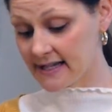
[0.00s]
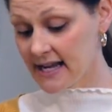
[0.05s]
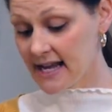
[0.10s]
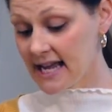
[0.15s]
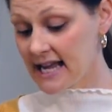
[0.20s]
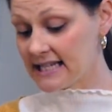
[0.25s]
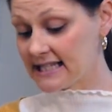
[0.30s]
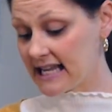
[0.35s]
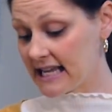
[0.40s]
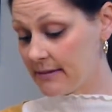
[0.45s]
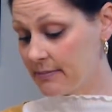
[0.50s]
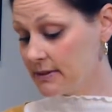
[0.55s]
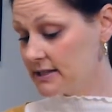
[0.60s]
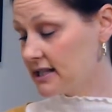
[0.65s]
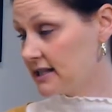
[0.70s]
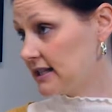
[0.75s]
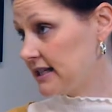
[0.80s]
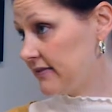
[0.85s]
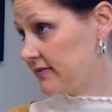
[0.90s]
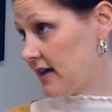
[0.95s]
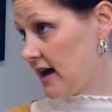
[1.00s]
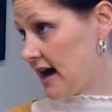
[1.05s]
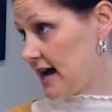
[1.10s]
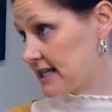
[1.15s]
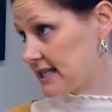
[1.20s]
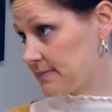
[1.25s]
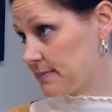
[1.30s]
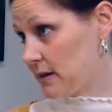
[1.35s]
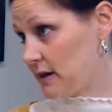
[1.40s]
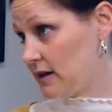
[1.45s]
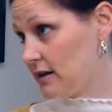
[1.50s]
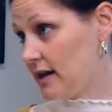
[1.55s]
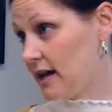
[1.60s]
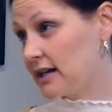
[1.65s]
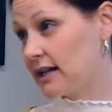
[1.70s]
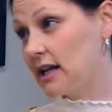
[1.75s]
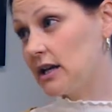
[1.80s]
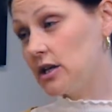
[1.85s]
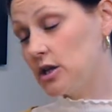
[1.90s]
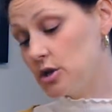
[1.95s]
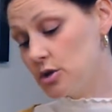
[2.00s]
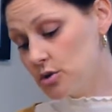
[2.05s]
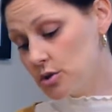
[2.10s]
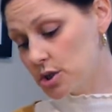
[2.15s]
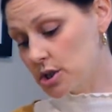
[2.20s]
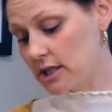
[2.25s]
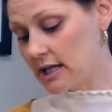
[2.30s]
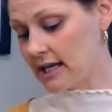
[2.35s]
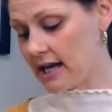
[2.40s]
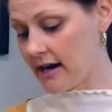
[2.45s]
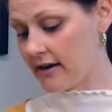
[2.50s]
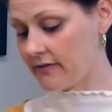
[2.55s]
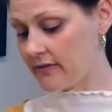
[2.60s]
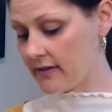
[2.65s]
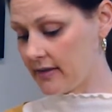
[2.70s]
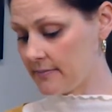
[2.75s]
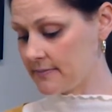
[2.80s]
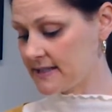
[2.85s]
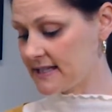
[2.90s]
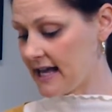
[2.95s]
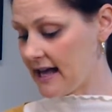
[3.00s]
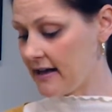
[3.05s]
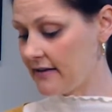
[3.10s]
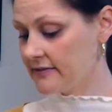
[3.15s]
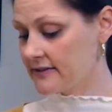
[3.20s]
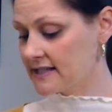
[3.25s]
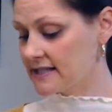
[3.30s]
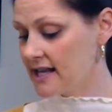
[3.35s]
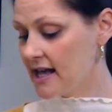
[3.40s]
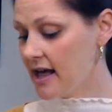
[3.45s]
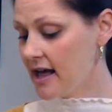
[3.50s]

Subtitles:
is able to leave the hospital and can usually care for themselves,